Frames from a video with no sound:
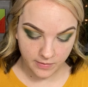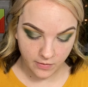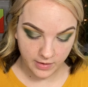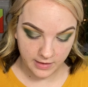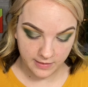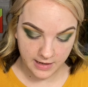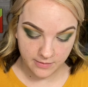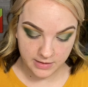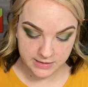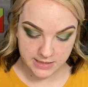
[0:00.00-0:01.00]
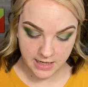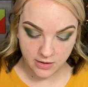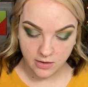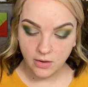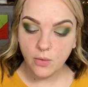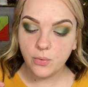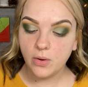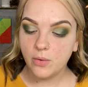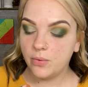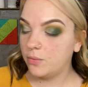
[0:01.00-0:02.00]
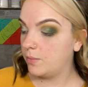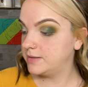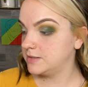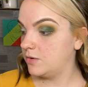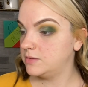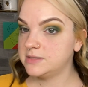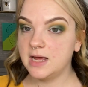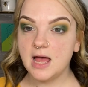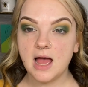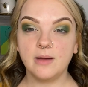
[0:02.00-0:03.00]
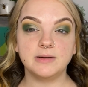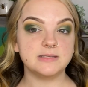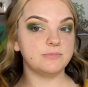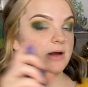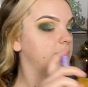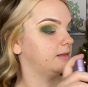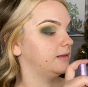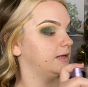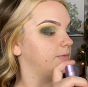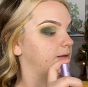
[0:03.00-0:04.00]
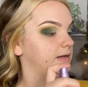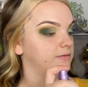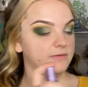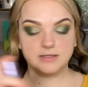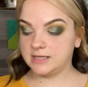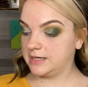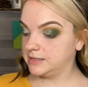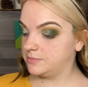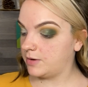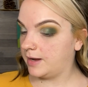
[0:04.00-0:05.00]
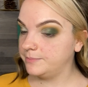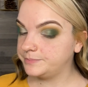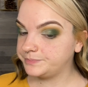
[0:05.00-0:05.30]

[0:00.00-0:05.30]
Okay, then I'm going to take West Coast. I'm going to spray it with a little bit of setting spray.